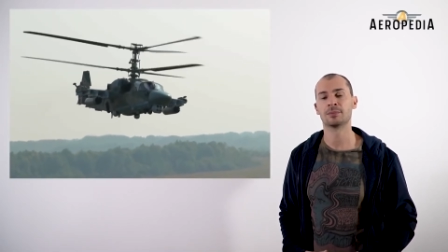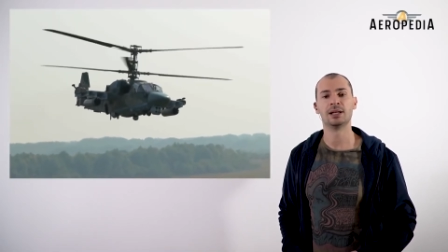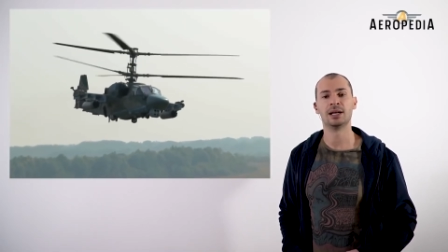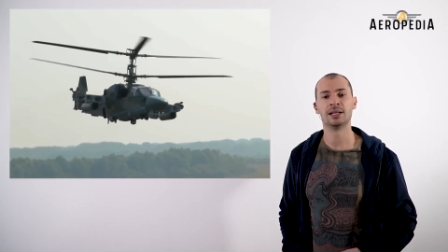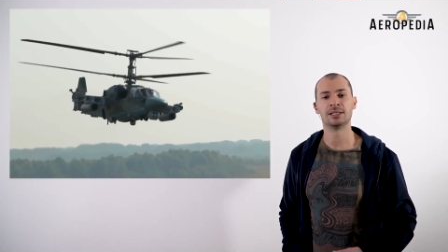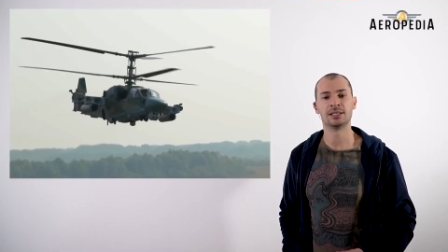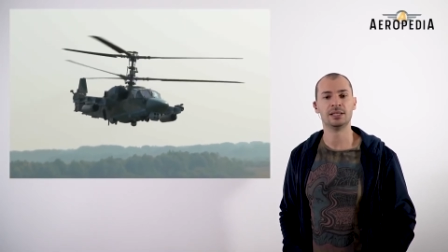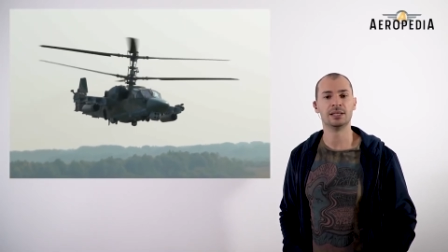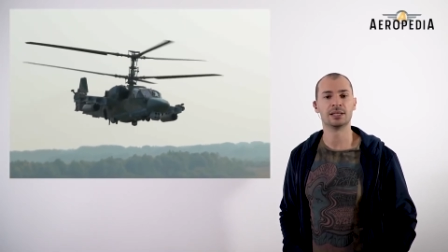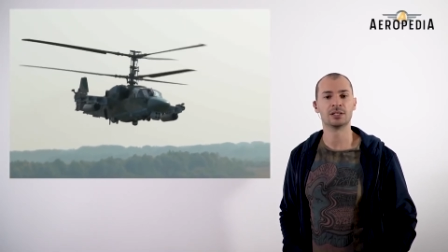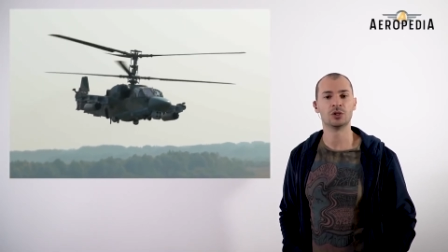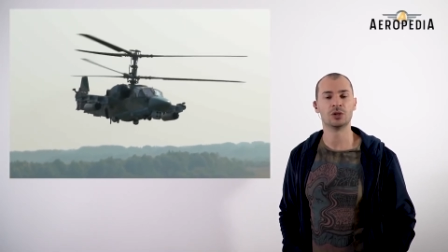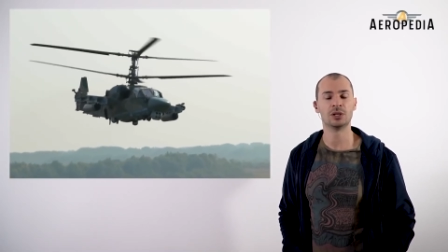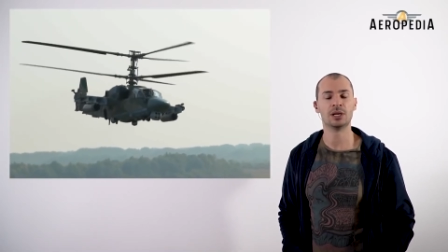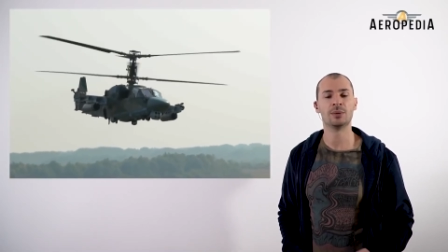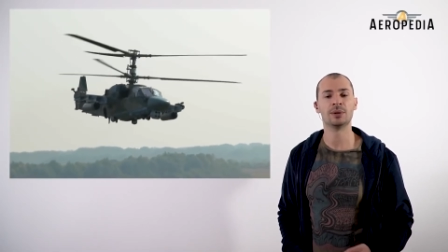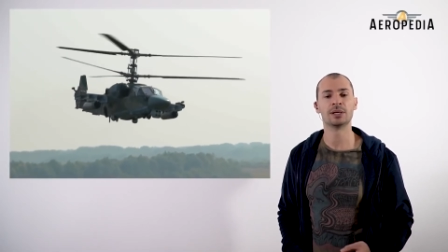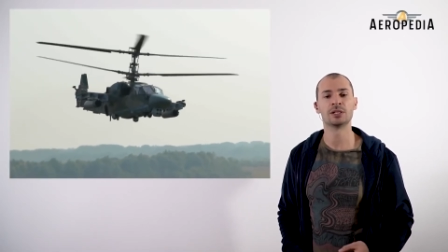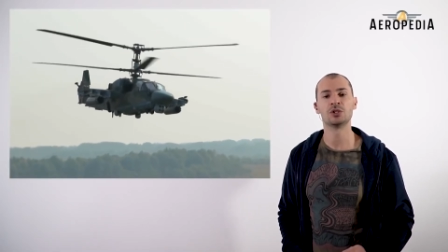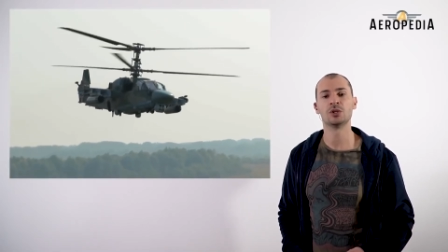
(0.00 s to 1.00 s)
Thus was
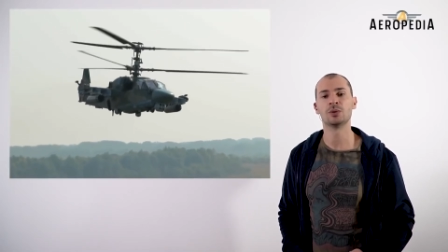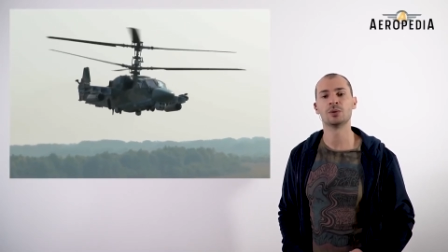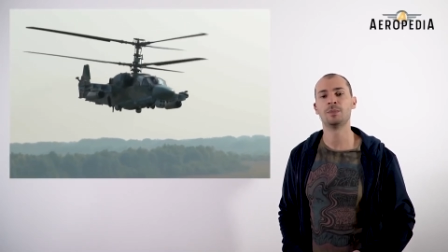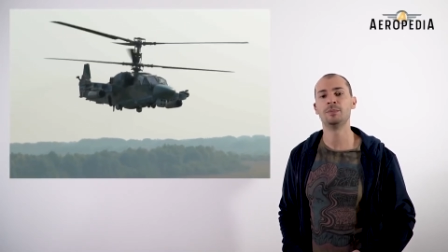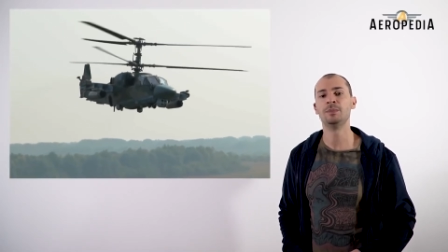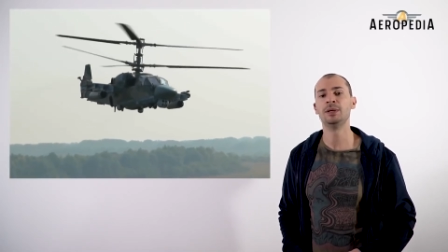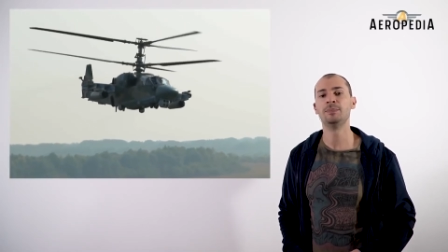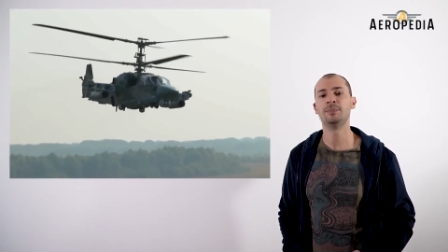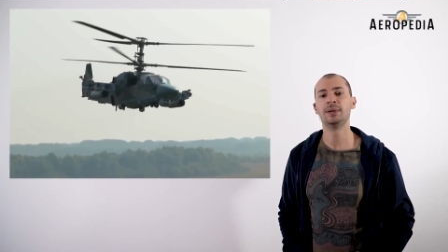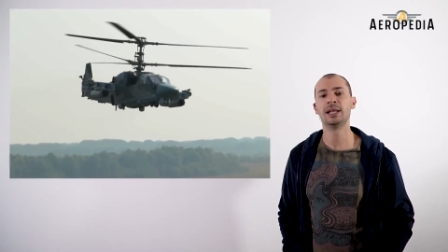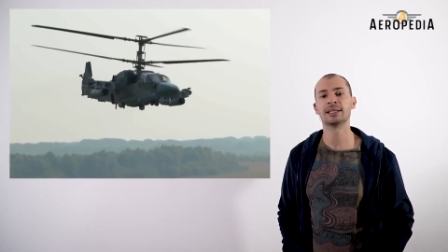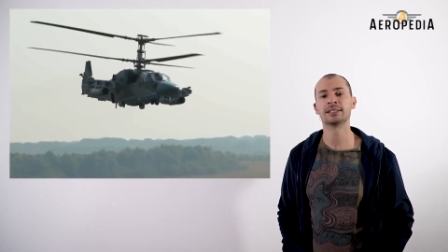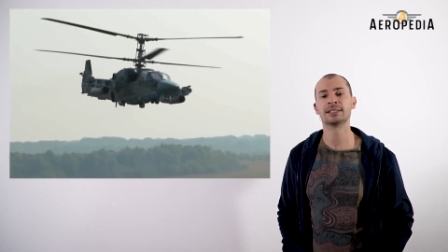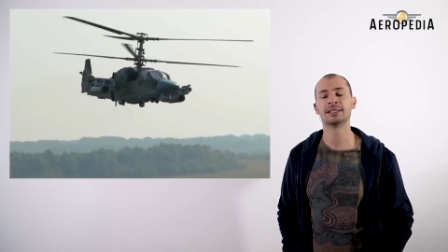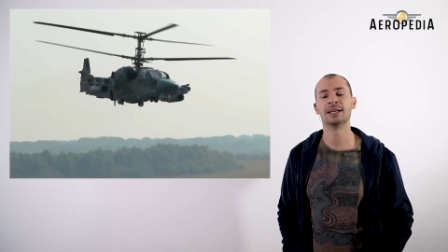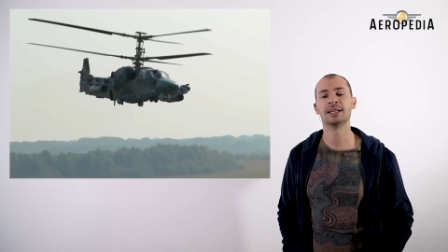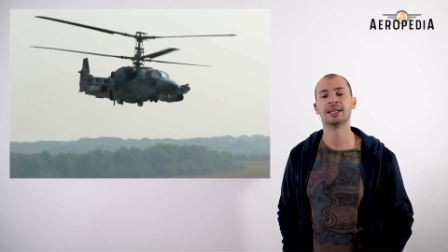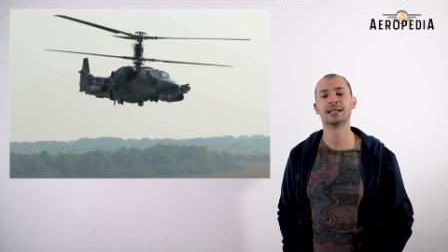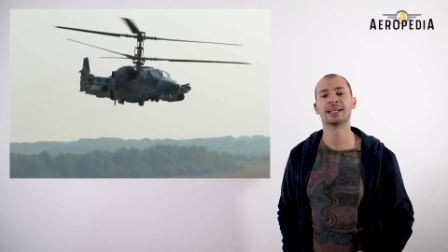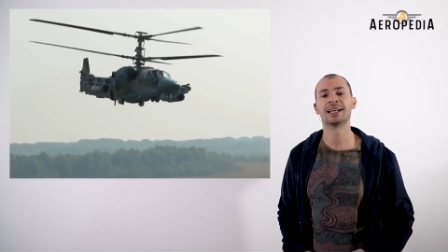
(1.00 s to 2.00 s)
born the
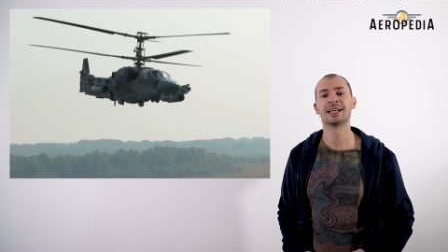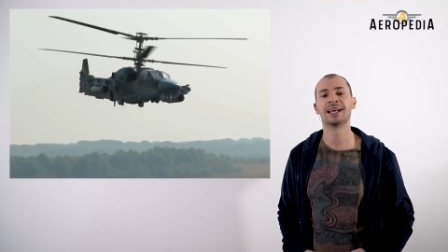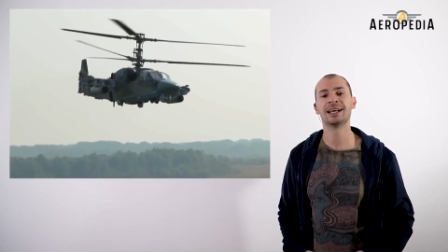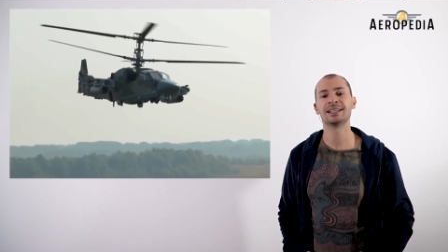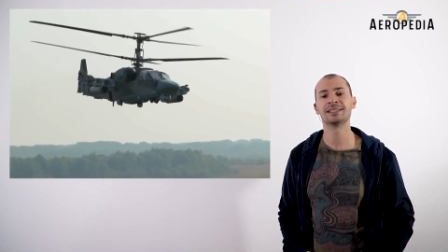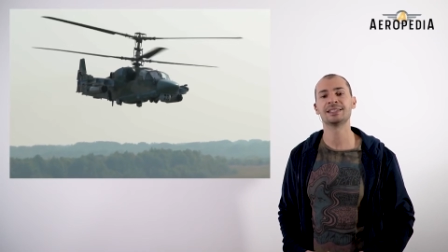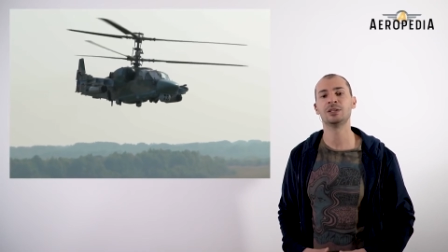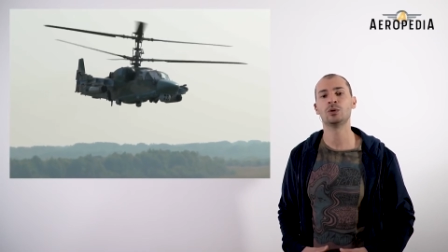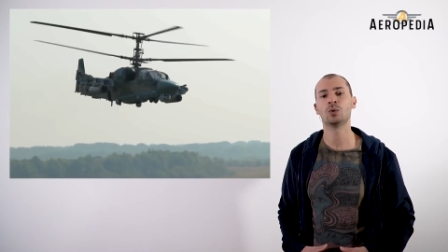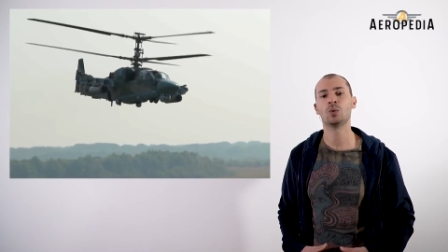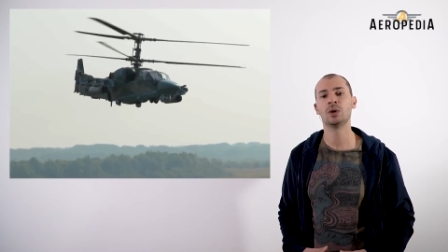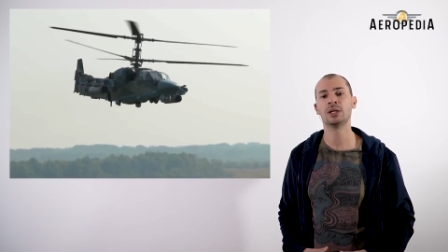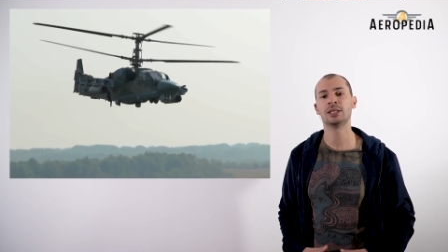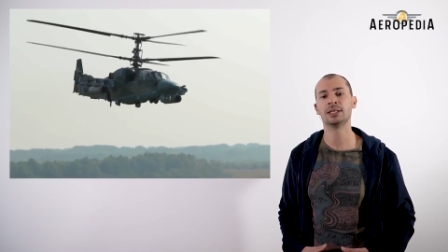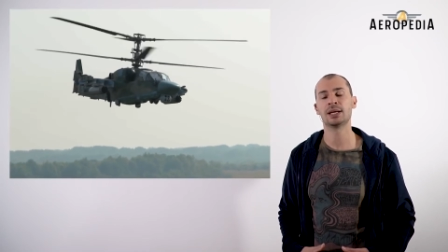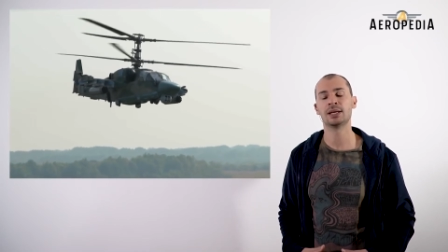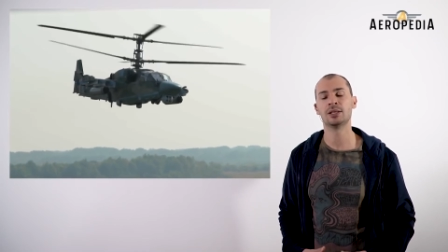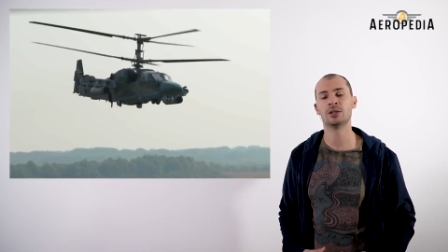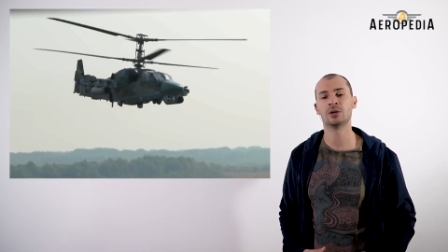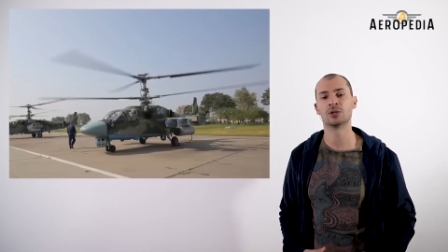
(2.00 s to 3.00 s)
two-seater
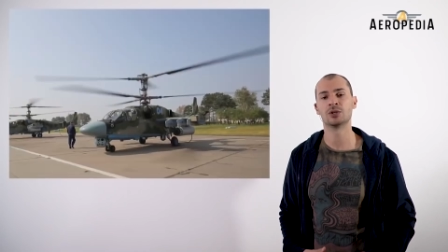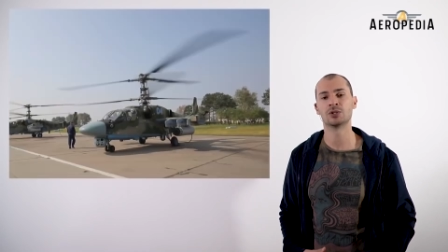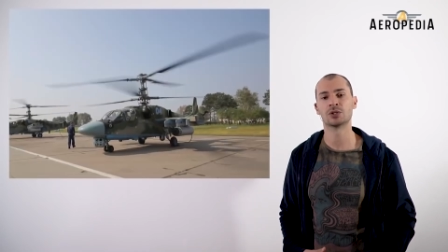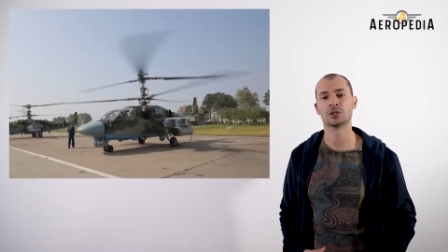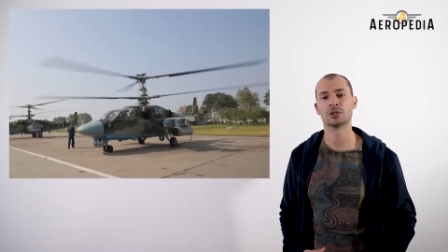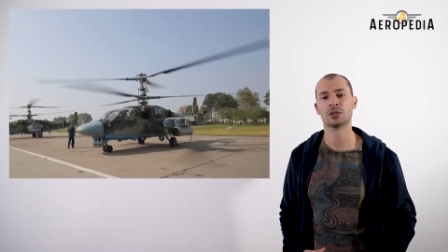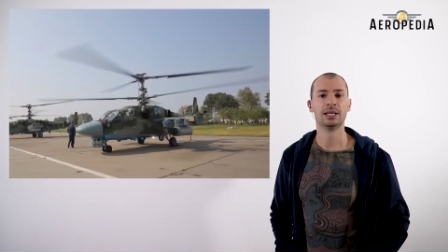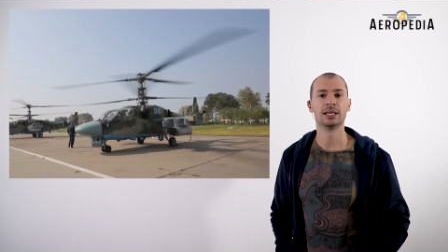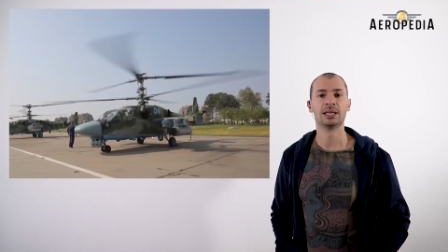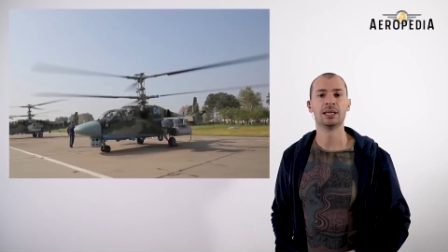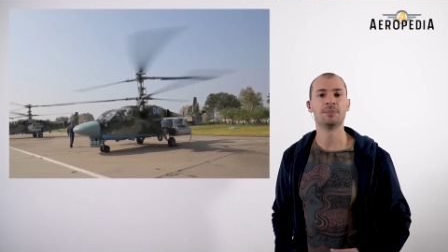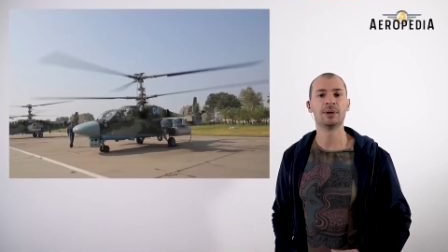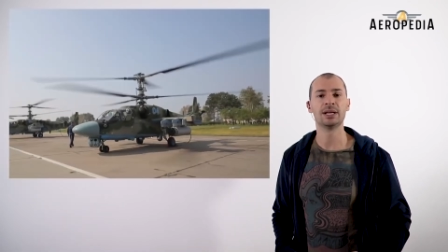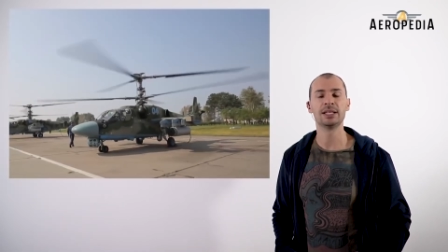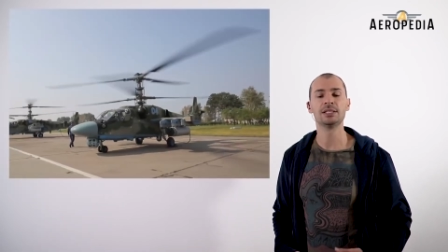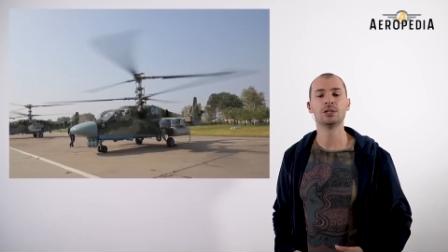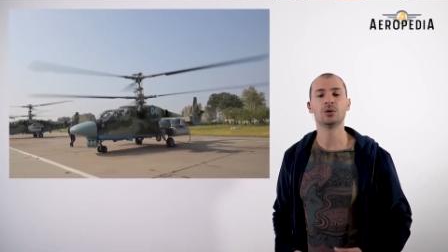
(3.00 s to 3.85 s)
Ka-52 version,